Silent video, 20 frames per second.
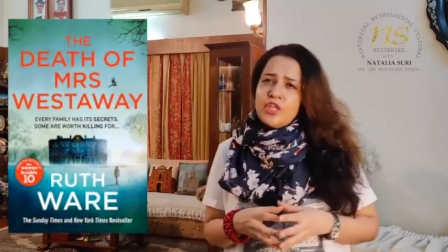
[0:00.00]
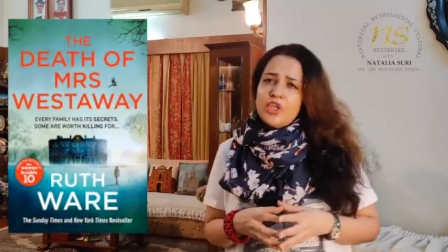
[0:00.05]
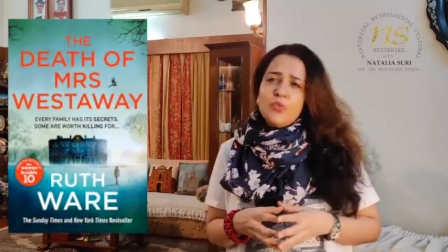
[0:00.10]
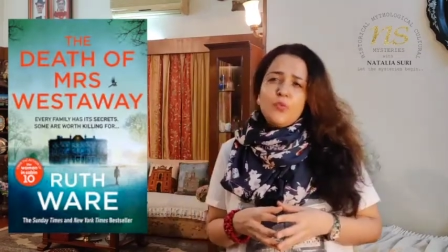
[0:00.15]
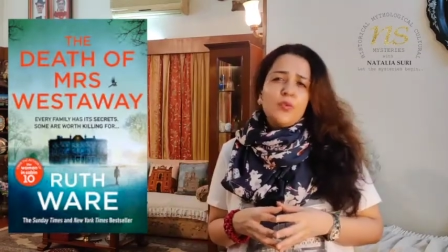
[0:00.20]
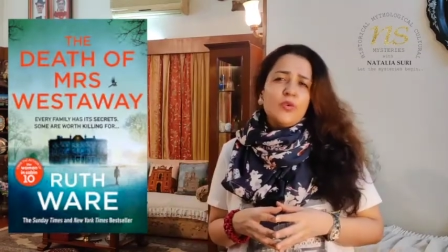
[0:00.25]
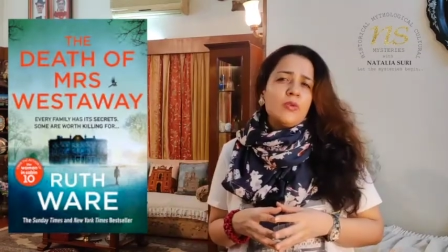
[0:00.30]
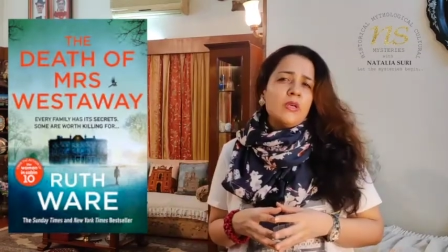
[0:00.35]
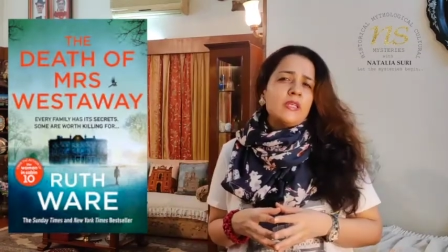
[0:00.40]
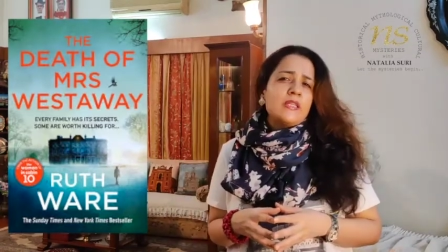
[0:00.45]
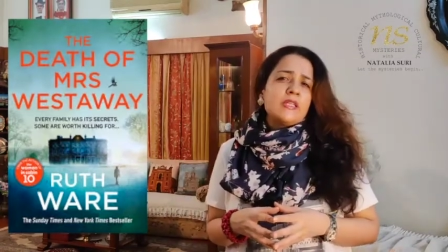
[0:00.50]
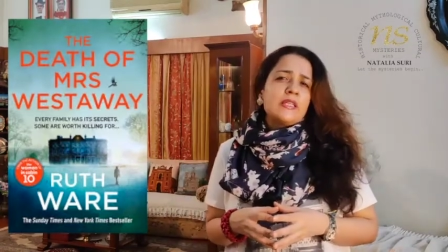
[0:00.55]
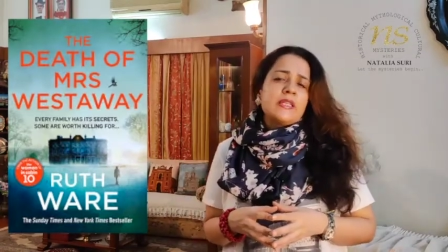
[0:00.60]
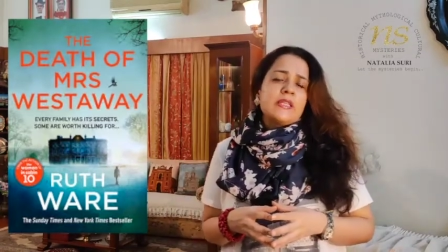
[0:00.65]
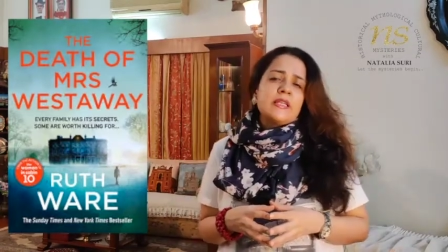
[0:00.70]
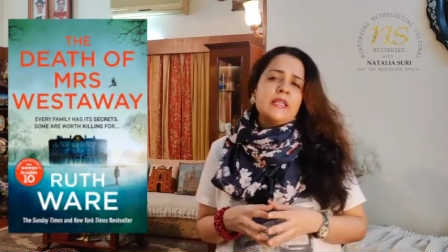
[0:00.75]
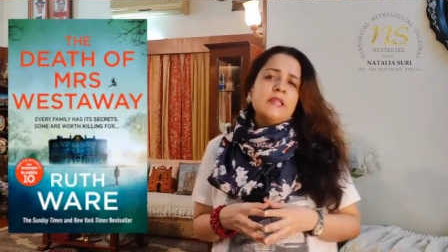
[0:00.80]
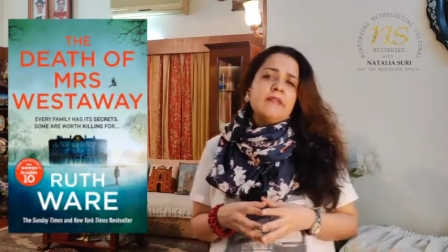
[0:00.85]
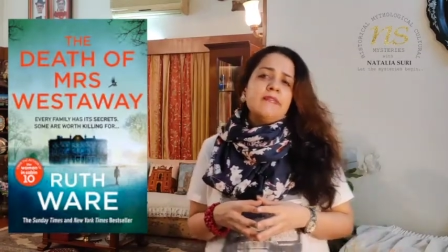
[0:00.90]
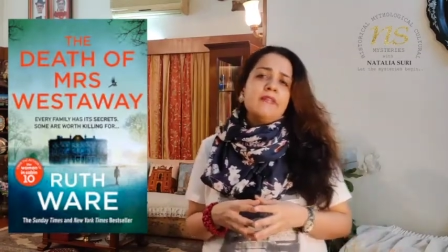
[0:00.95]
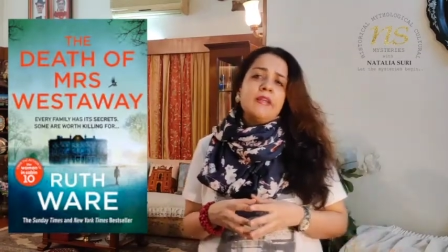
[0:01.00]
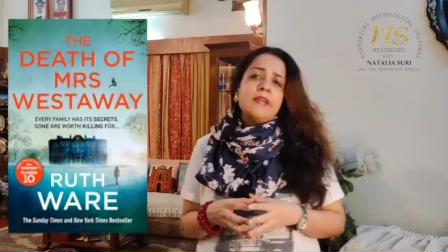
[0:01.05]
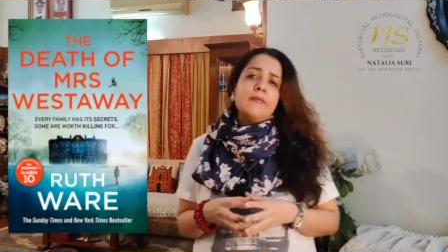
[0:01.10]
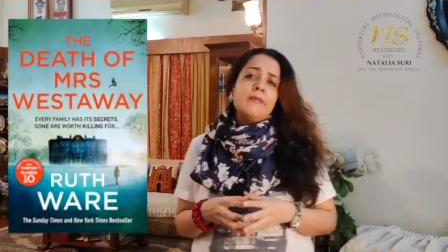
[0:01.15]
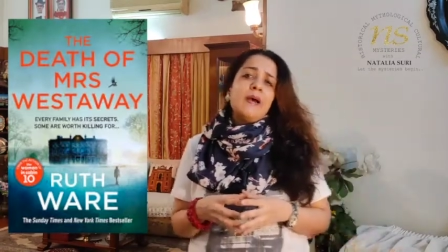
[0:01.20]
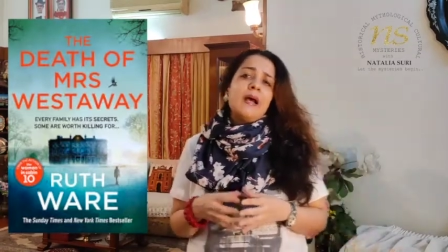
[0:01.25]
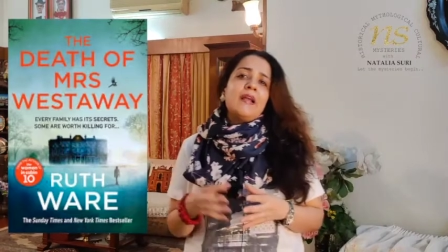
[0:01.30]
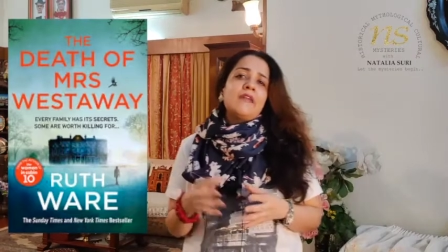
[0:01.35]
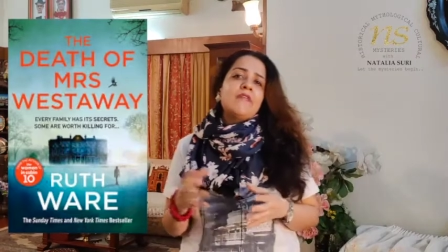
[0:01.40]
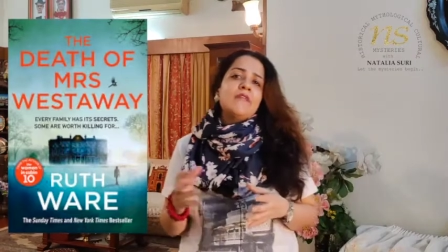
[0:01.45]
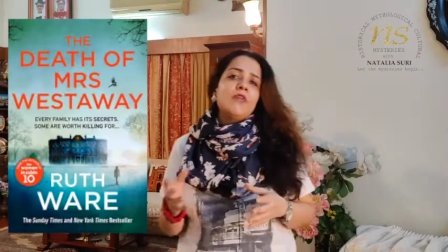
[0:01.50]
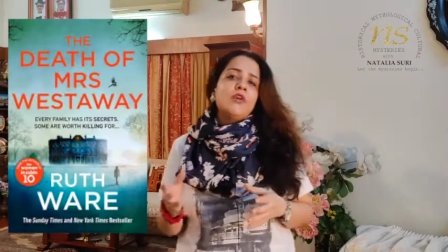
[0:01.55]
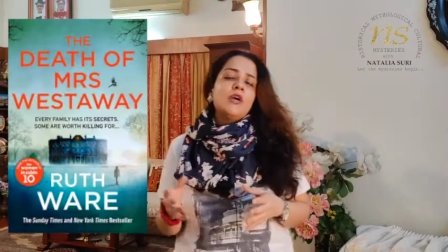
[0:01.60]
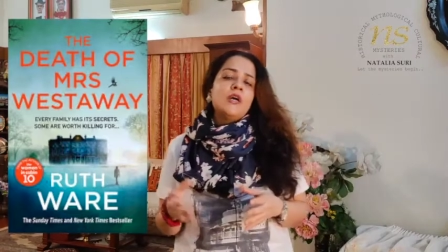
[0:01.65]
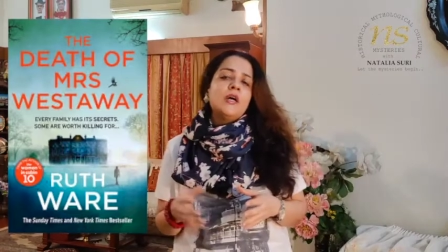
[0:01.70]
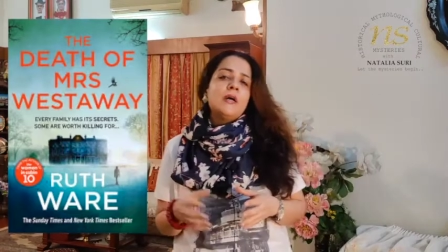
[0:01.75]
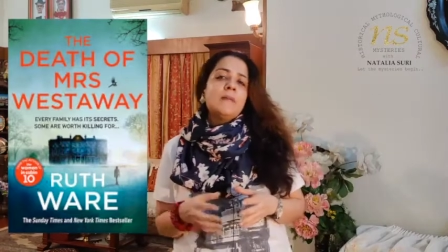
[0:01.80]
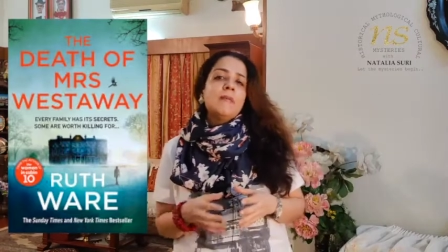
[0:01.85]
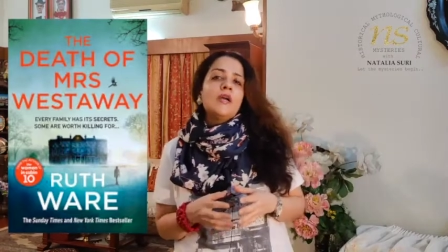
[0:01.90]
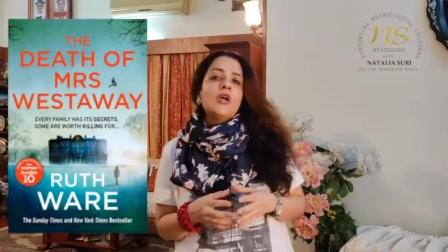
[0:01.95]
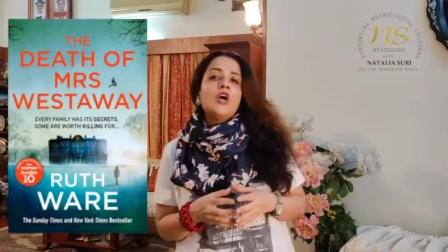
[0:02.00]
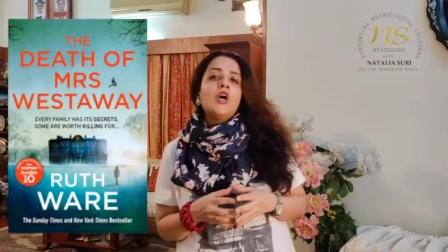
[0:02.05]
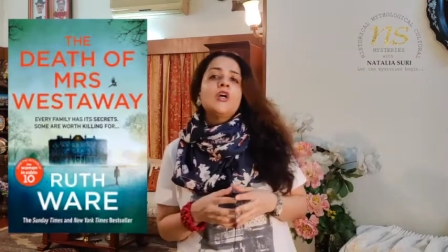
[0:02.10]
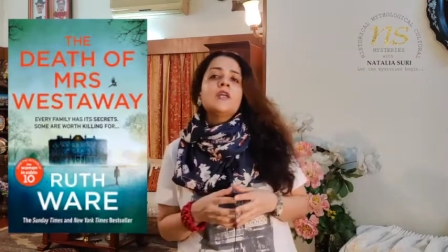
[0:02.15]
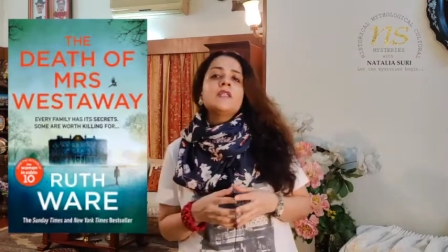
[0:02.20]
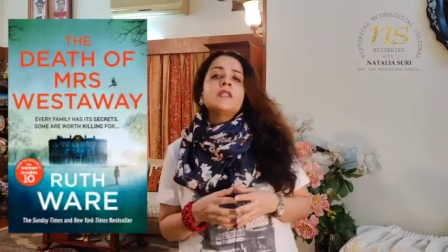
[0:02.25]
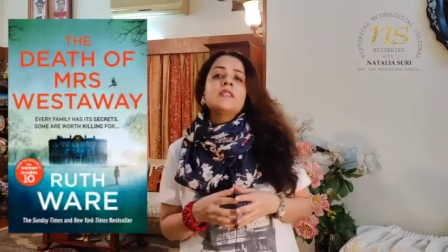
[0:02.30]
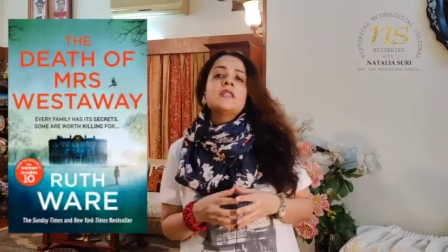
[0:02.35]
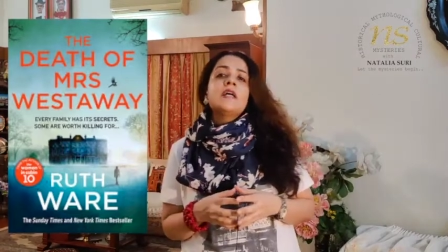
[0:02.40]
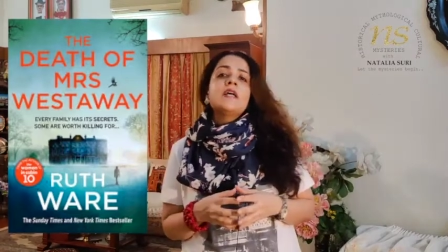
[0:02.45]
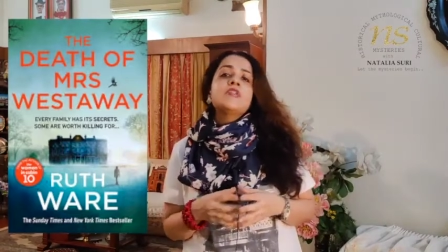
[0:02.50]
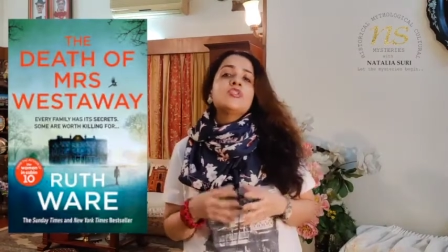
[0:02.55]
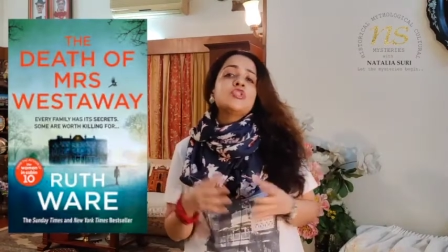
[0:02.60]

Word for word: You would certainly feel bad for her because uh,